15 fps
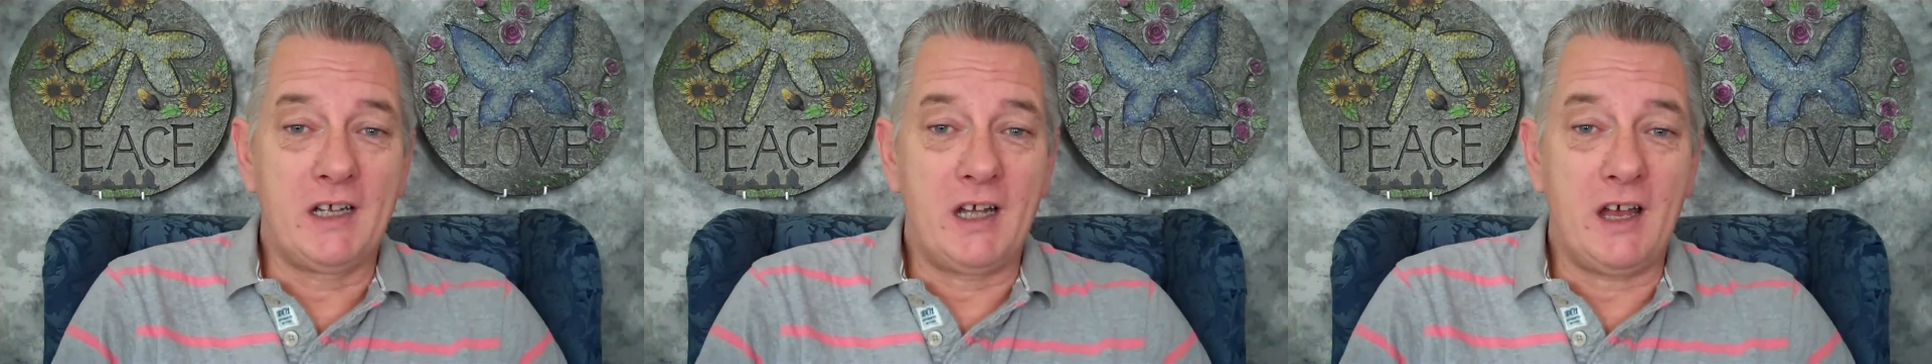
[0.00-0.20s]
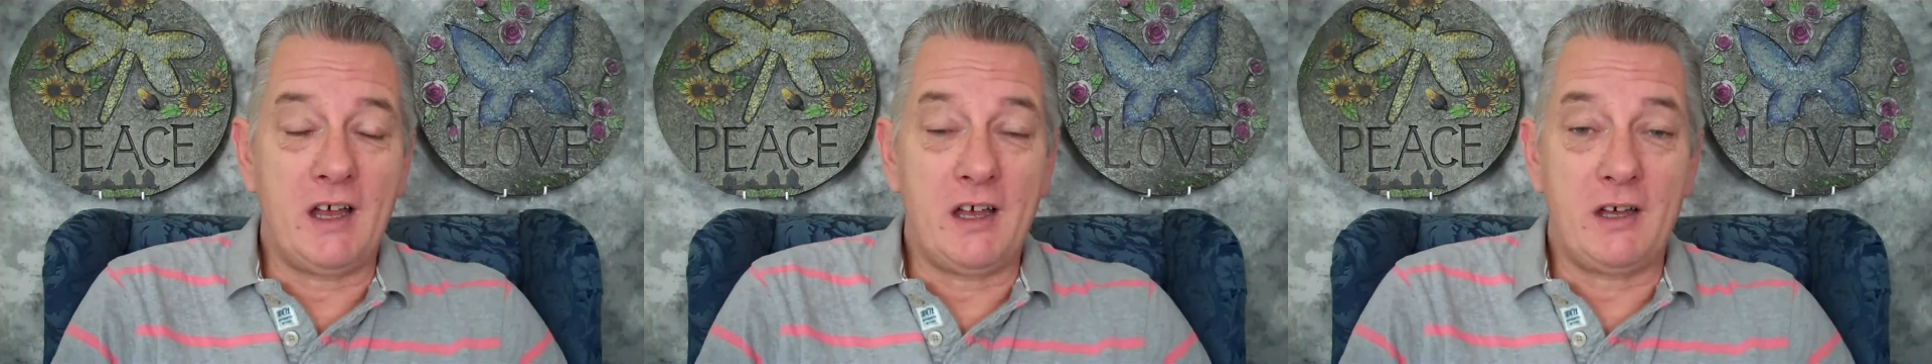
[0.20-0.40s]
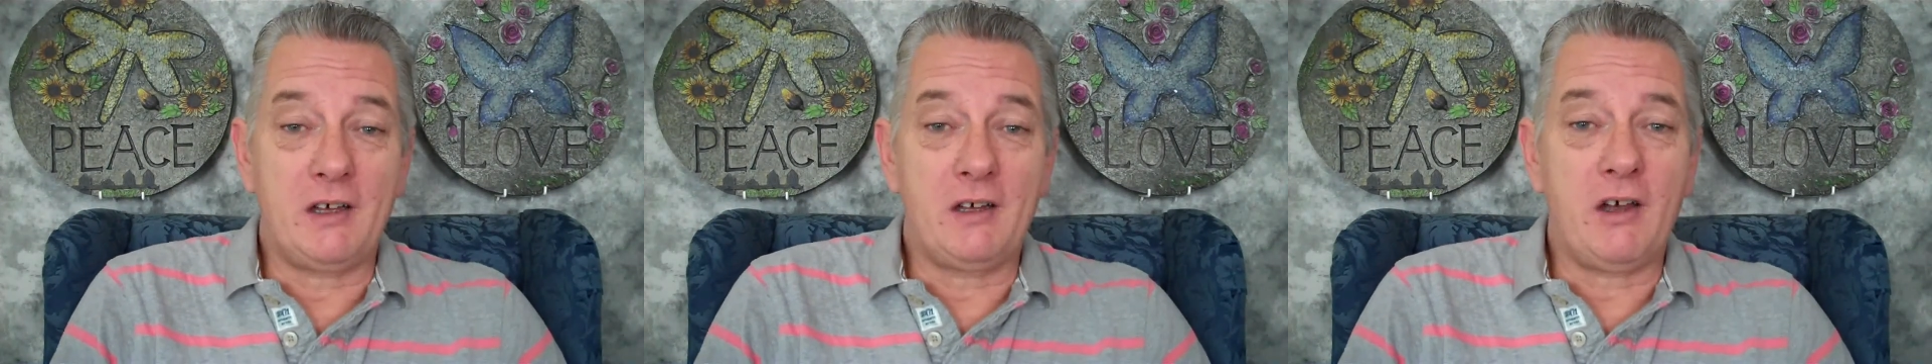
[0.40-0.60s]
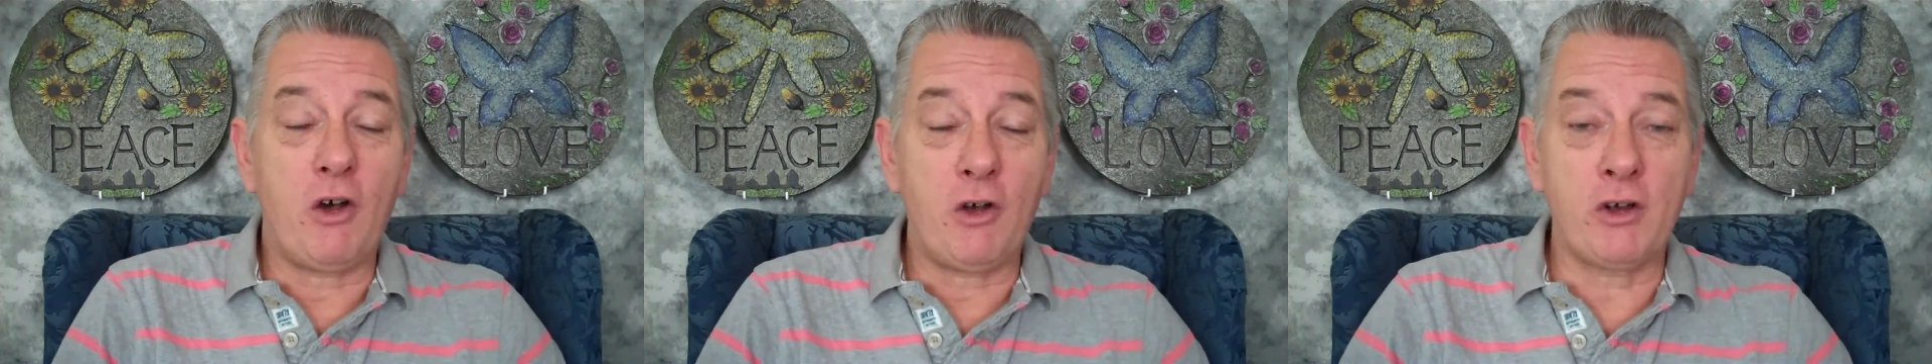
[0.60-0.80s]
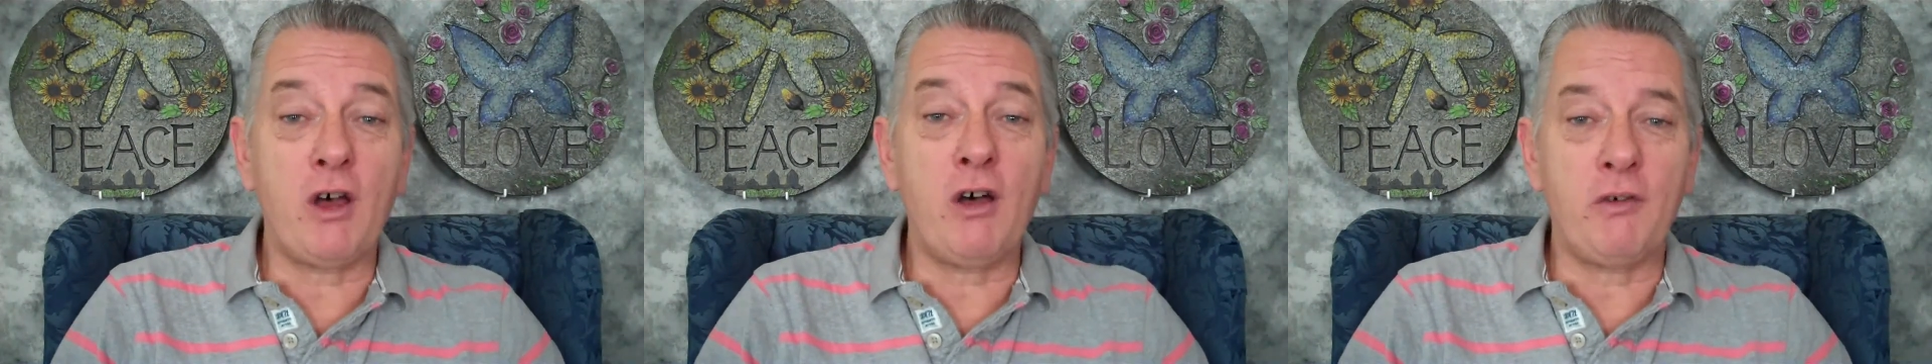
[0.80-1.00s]

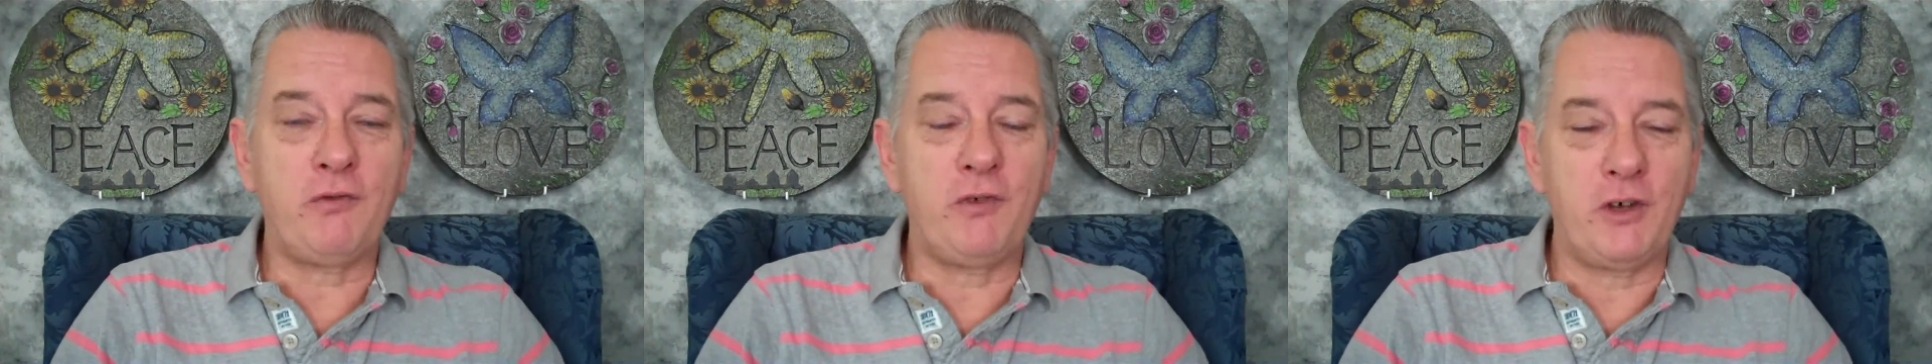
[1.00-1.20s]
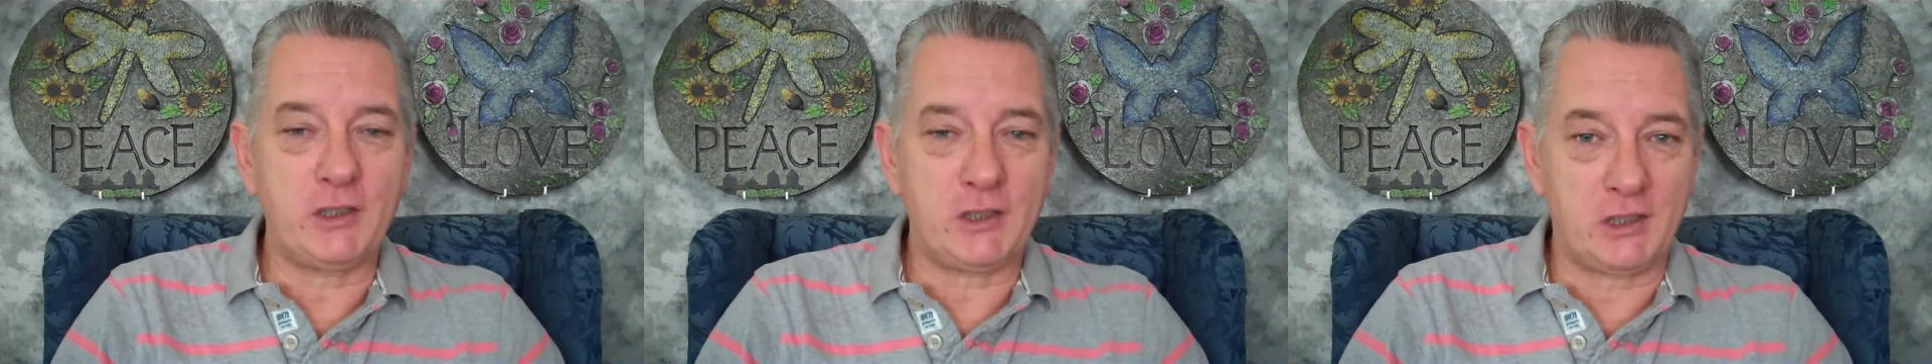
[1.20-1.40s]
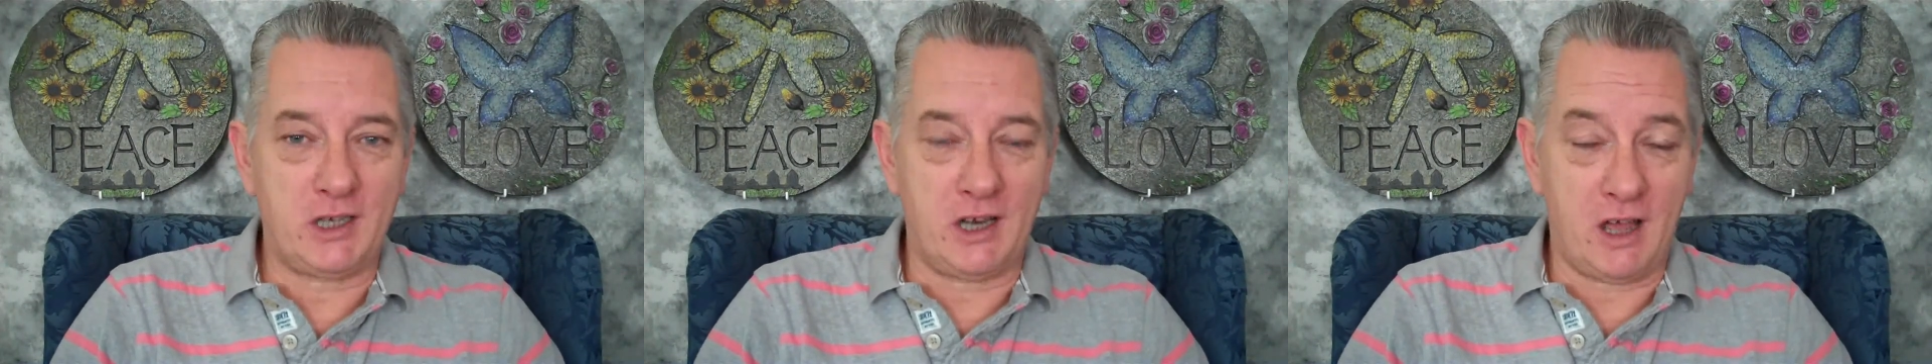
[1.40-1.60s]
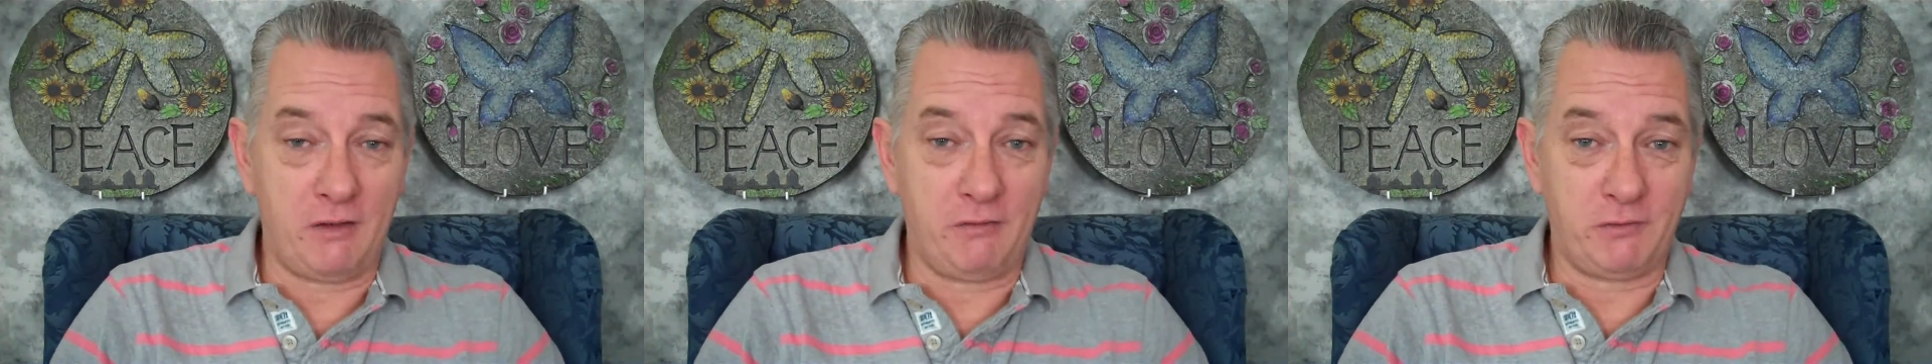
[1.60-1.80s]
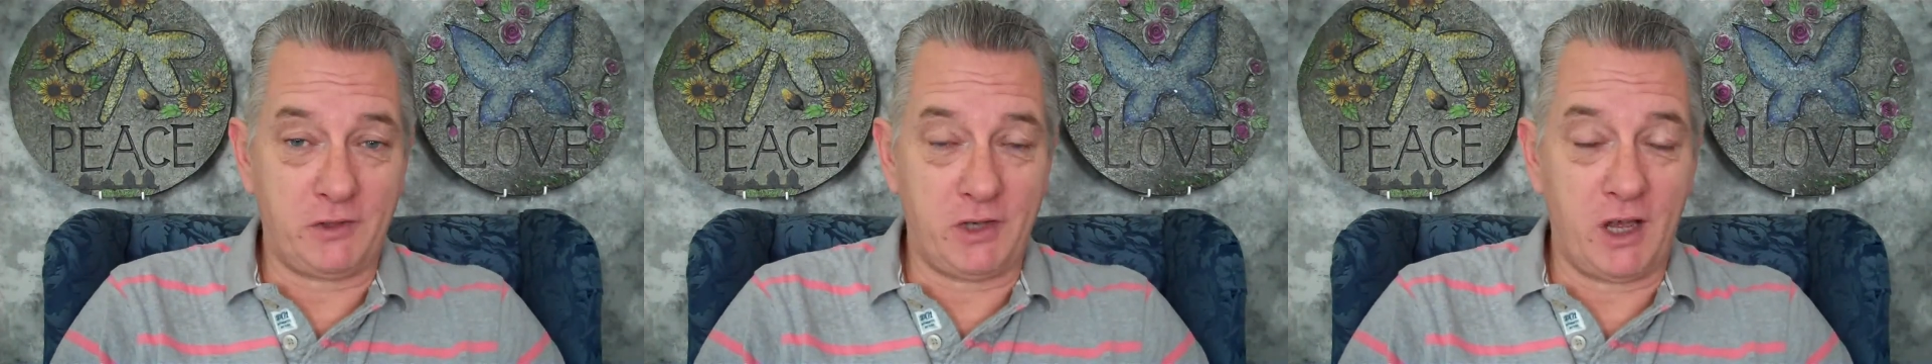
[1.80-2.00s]
on our first
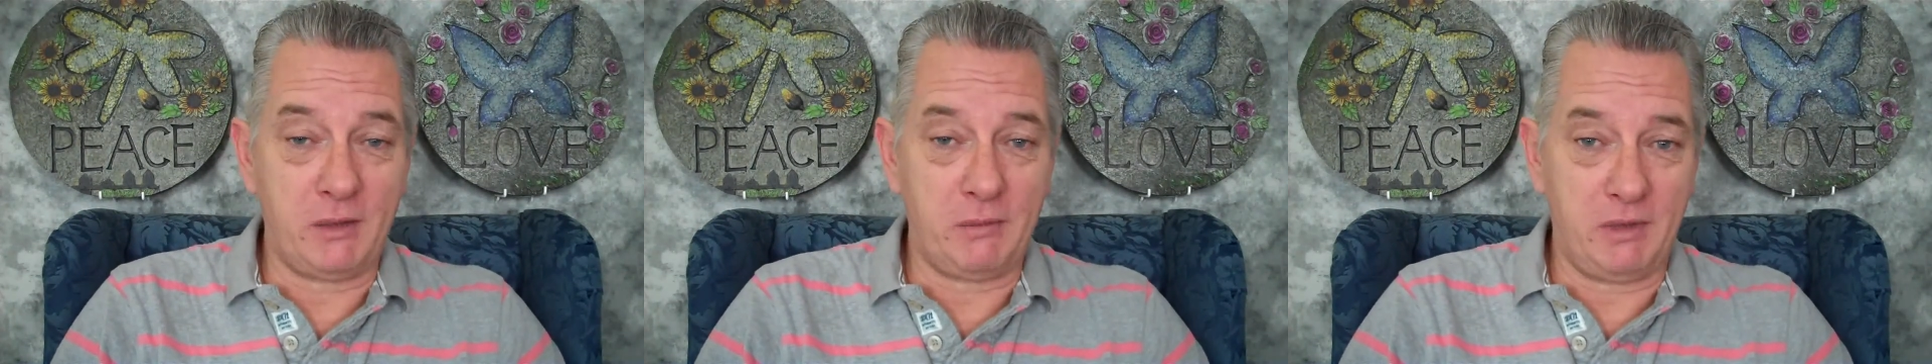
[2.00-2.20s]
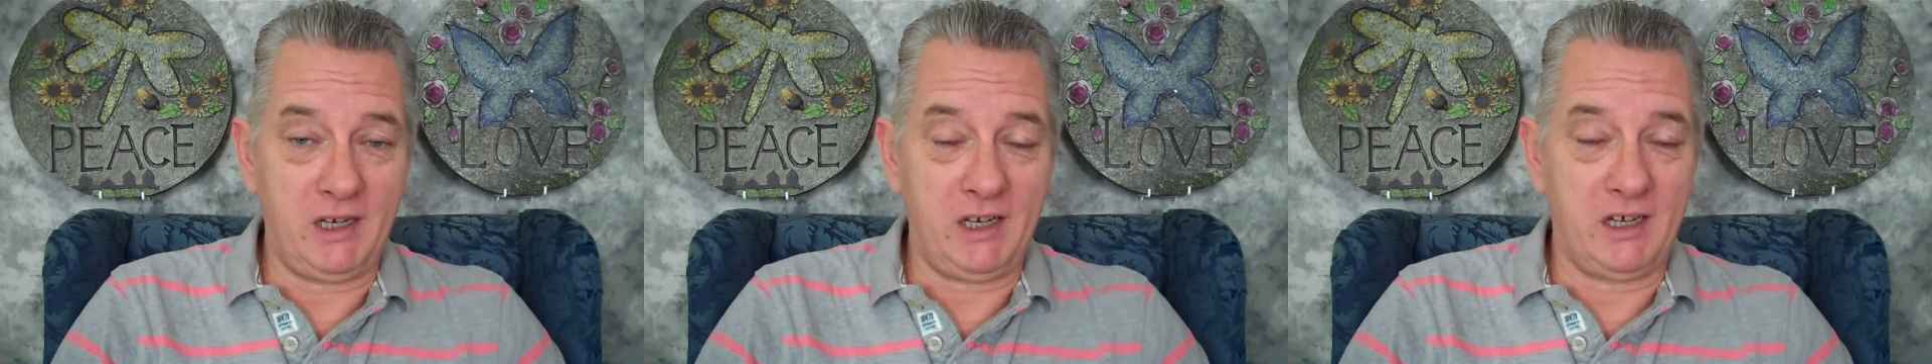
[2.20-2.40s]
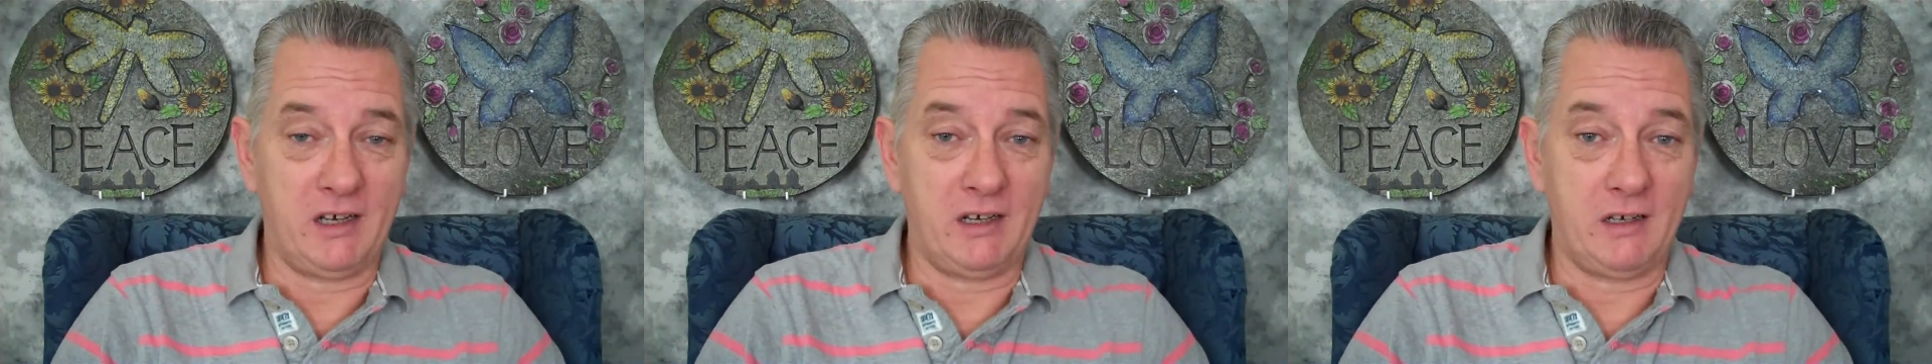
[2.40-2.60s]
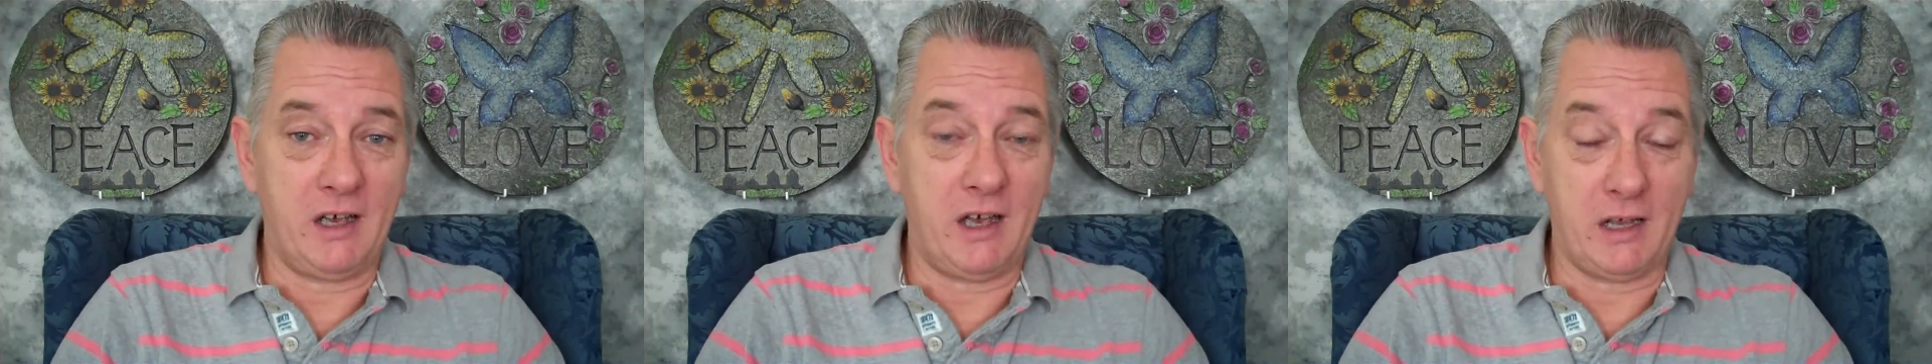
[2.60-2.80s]
lifetime here,